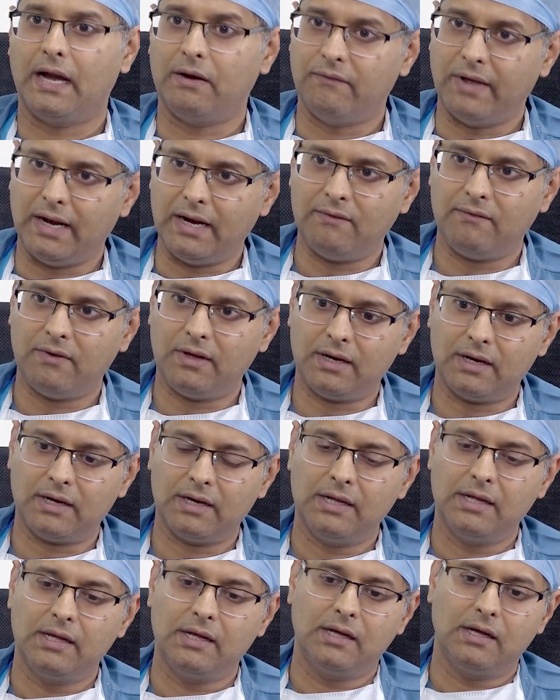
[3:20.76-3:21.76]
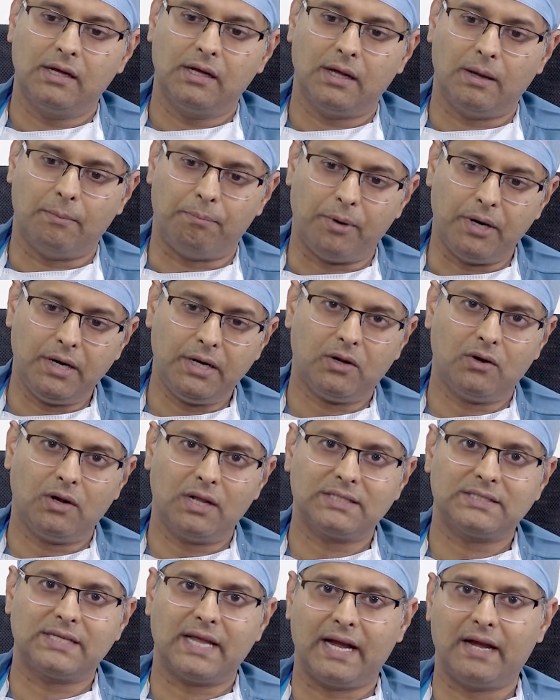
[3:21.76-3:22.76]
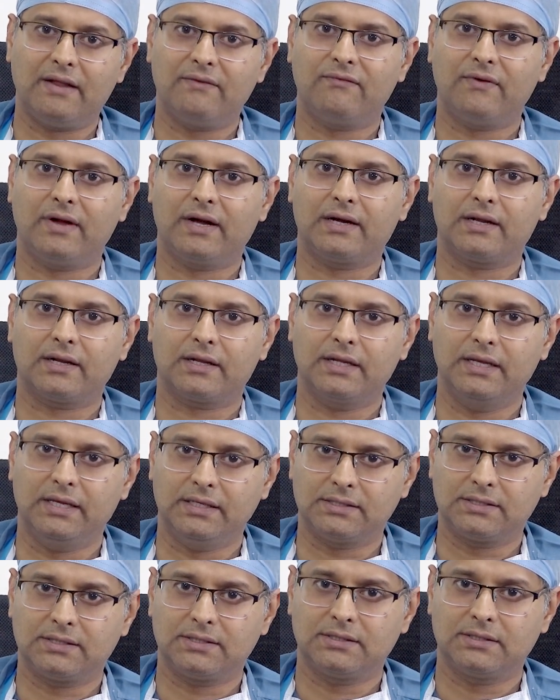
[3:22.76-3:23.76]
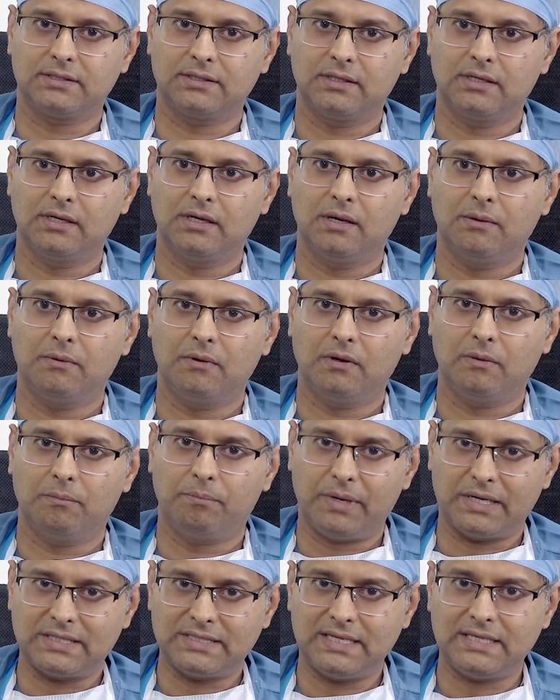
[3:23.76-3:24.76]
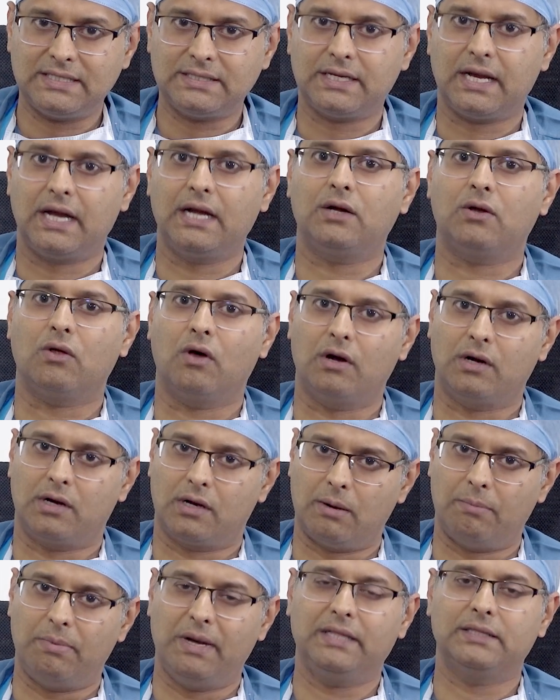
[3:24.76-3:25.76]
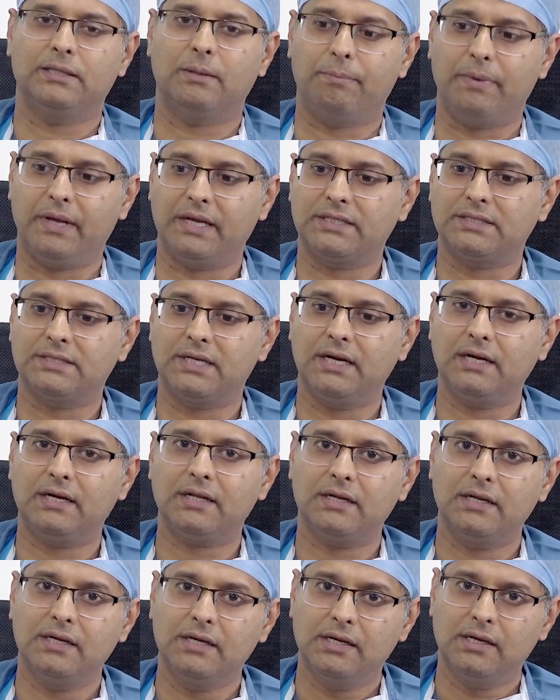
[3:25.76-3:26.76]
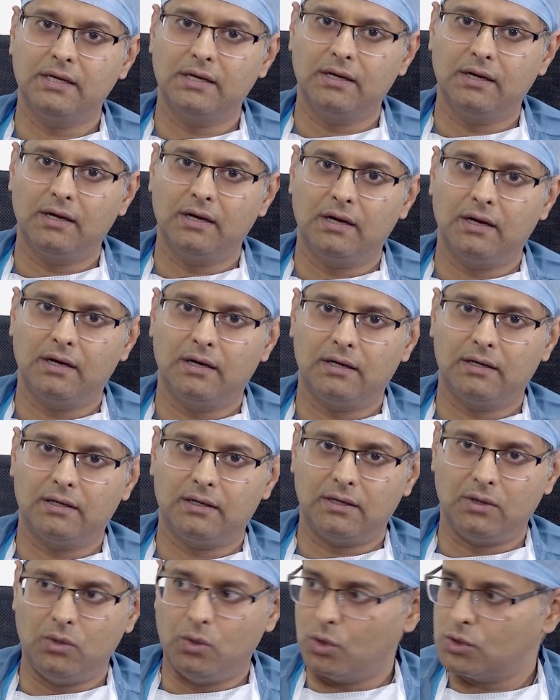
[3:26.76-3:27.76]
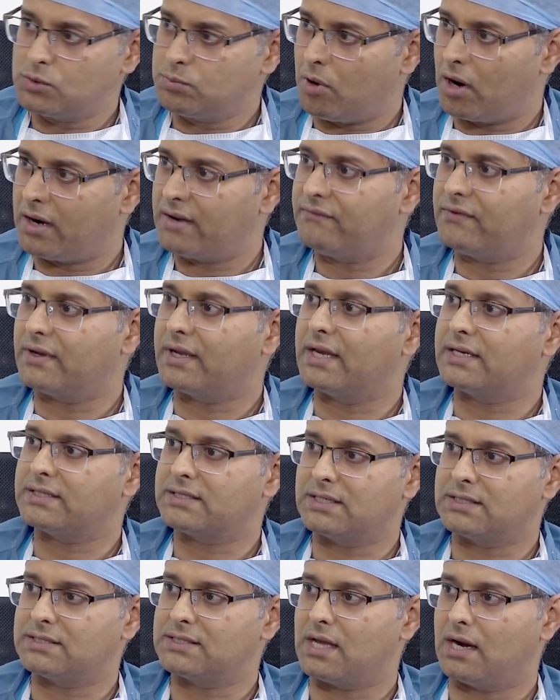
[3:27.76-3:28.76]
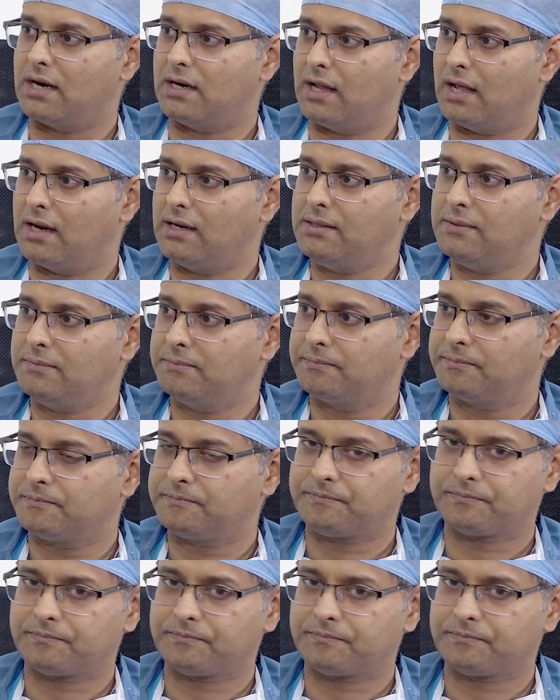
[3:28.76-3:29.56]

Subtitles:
And whenever a particular side effect is persistent or troubling the patient, those modifications are done